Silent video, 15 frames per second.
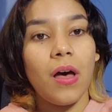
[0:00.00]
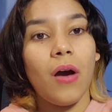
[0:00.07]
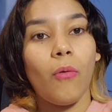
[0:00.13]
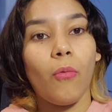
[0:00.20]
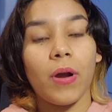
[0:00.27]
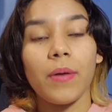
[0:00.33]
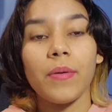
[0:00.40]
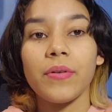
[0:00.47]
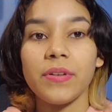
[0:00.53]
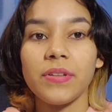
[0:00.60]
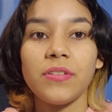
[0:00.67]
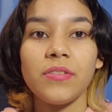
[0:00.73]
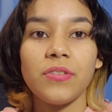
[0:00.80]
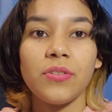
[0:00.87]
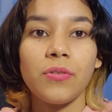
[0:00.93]
what I'm going
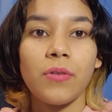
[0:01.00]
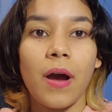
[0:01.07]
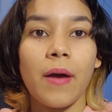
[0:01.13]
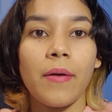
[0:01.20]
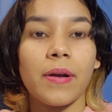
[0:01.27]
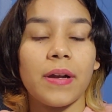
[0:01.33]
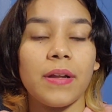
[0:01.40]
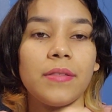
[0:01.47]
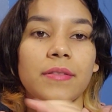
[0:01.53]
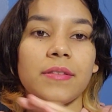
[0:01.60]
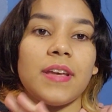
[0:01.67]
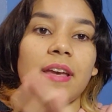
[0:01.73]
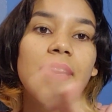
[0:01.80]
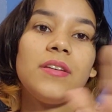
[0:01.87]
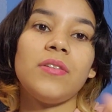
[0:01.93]
to do, I'm gonna
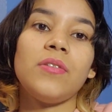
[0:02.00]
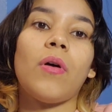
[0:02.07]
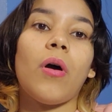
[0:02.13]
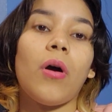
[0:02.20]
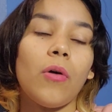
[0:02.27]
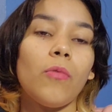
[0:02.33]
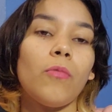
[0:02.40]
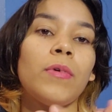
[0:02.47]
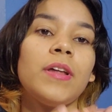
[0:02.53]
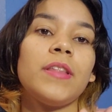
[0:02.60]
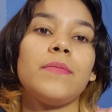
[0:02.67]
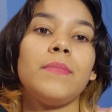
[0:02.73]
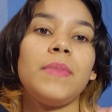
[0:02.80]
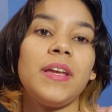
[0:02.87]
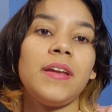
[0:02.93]
take you all
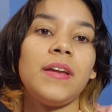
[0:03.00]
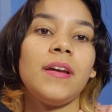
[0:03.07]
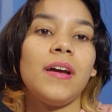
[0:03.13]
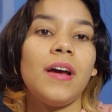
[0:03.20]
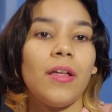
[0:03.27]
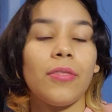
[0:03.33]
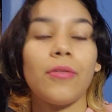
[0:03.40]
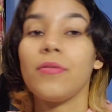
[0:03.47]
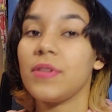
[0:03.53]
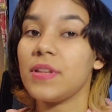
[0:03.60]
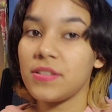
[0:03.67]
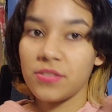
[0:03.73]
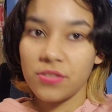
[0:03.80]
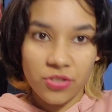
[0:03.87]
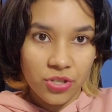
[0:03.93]
with me through
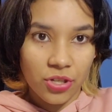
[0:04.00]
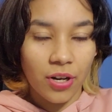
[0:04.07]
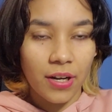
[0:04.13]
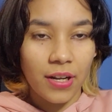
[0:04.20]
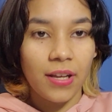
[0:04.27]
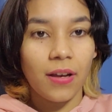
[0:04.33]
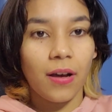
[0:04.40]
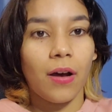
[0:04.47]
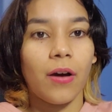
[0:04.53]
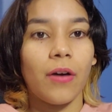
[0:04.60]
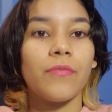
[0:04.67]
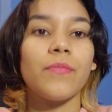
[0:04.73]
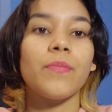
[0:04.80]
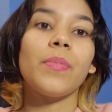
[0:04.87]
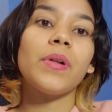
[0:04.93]
this journey of
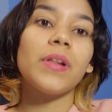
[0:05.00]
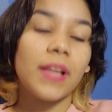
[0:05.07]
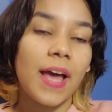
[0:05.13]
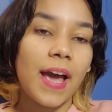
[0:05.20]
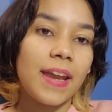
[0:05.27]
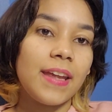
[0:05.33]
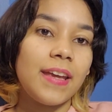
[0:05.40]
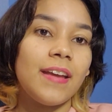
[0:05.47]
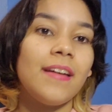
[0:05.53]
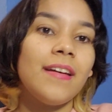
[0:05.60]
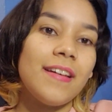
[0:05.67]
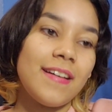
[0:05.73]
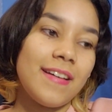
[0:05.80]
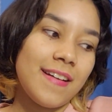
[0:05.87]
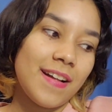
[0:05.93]
planning
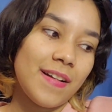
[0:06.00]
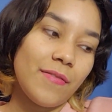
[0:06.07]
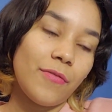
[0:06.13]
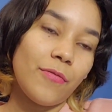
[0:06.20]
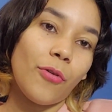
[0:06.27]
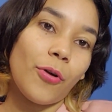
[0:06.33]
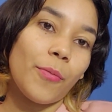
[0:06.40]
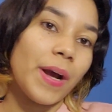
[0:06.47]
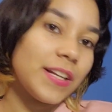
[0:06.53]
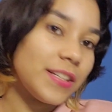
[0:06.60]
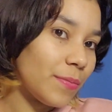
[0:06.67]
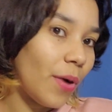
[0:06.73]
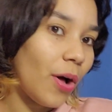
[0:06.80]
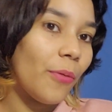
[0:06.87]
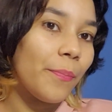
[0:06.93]
for my
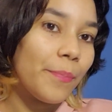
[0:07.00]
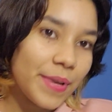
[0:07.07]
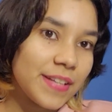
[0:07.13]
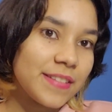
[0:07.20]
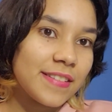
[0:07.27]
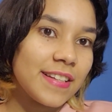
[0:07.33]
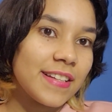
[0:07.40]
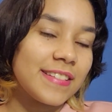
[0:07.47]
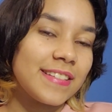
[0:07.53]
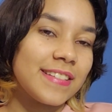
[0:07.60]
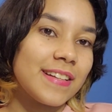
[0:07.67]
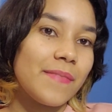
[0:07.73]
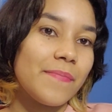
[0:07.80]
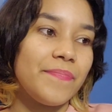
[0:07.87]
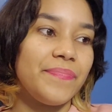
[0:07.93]
small business.
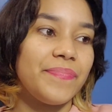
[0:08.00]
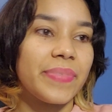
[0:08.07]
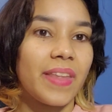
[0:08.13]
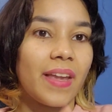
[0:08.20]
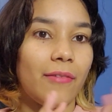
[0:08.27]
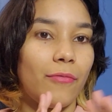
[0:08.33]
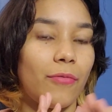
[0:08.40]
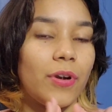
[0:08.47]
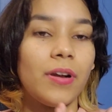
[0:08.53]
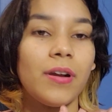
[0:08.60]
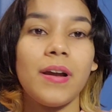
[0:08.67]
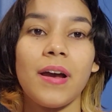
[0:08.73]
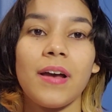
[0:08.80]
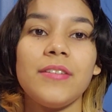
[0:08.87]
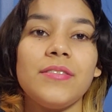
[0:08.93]
We're
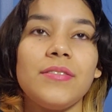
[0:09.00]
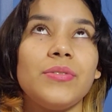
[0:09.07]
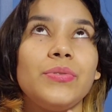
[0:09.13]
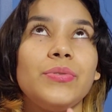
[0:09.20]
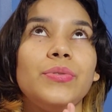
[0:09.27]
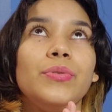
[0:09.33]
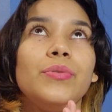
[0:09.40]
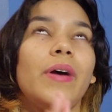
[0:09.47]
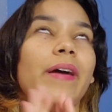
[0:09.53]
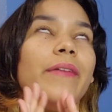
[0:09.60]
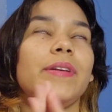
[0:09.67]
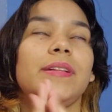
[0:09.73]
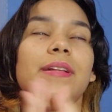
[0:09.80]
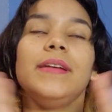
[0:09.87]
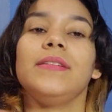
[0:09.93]
going to do
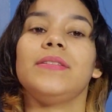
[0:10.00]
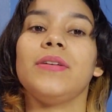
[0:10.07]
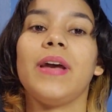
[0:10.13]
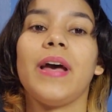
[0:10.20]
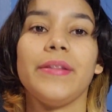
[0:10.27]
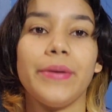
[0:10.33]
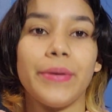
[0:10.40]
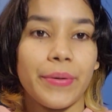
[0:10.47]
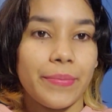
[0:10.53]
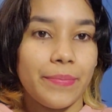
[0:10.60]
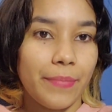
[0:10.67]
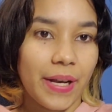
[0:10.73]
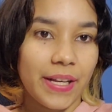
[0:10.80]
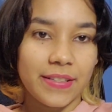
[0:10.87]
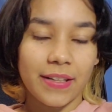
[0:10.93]
everything together.
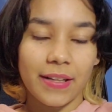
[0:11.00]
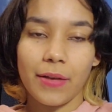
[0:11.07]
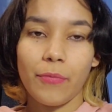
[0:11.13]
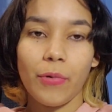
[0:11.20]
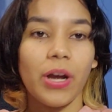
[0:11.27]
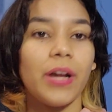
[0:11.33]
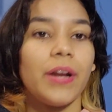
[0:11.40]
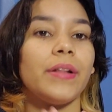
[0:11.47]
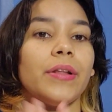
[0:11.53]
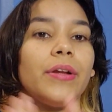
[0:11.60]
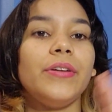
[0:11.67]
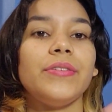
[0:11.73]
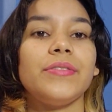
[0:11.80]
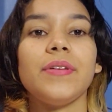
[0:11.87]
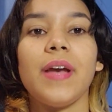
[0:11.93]
Basically, we're gonna
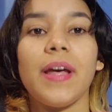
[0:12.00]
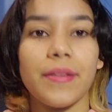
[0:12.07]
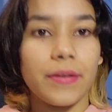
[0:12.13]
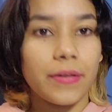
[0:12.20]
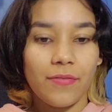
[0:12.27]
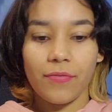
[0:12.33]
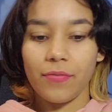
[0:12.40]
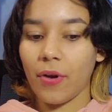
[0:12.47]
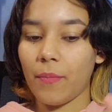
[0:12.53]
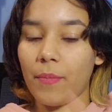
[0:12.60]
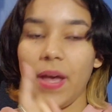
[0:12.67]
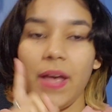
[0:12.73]
learn together, from